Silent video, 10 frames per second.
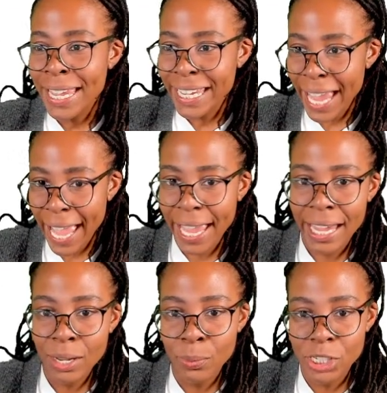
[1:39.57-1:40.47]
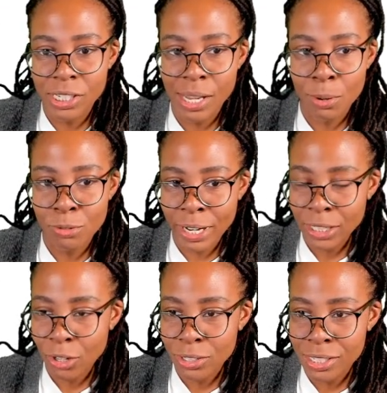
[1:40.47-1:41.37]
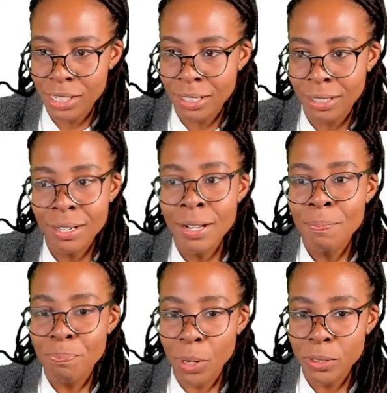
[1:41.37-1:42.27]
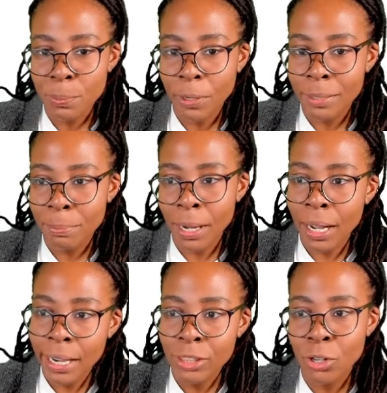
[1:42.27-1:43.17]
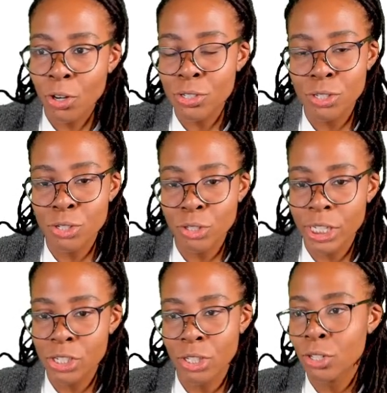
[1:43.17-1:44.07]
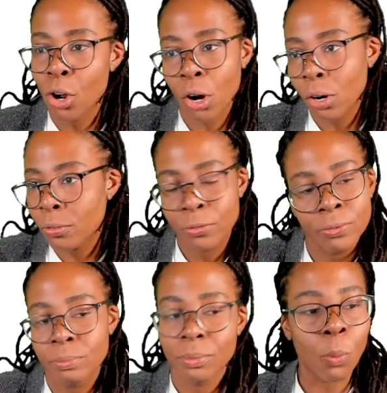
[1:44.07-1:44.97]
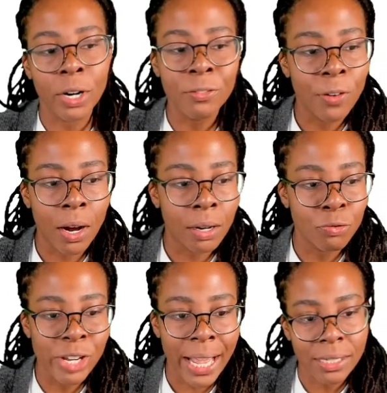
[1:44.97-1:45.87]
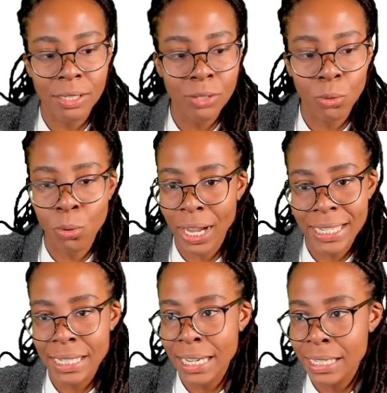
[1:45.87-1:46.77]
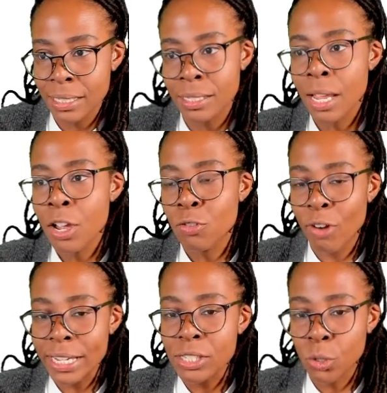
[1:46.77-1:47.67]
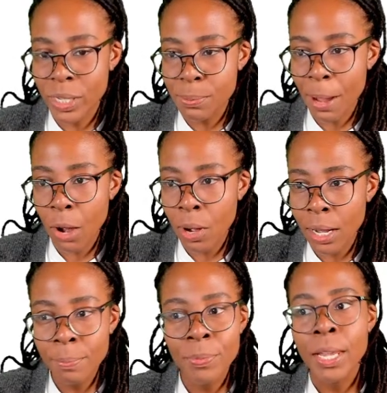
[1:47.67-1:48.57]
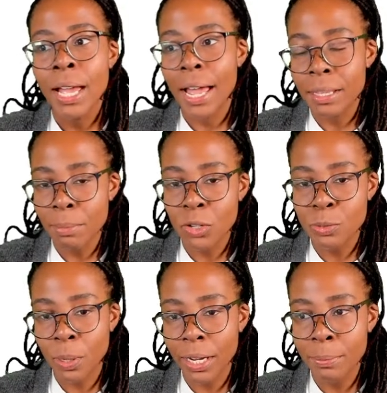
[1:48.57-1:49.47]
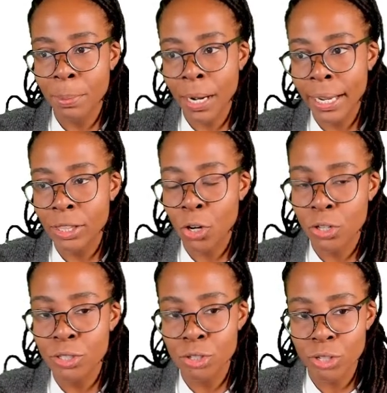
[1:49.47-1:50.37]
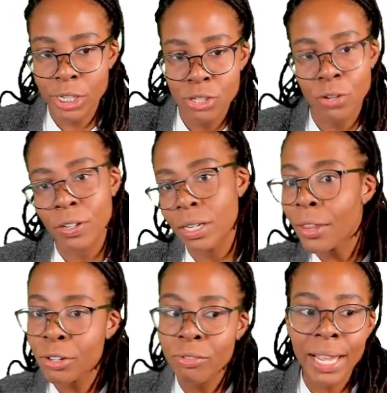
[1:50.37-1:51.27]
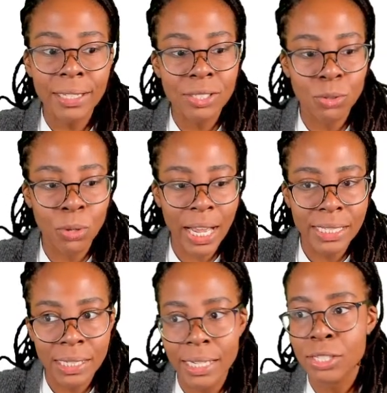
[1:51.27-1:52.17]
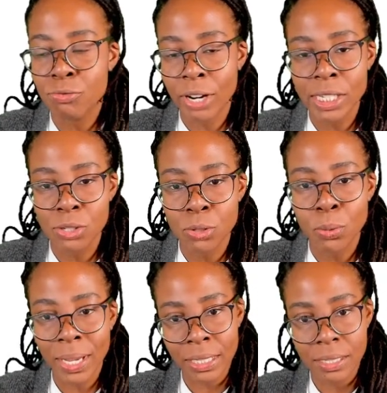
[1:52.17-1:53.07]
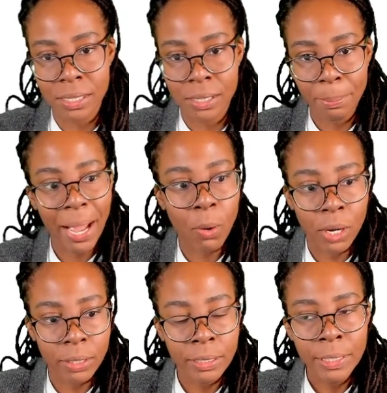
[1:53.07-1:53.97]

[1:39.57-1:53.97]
K, which is our rate constant, multiplied by the concentration of one of our reactant or catalysts raised to its power, and then multiplied by the concentration of another reactant or catalyst raised to its power.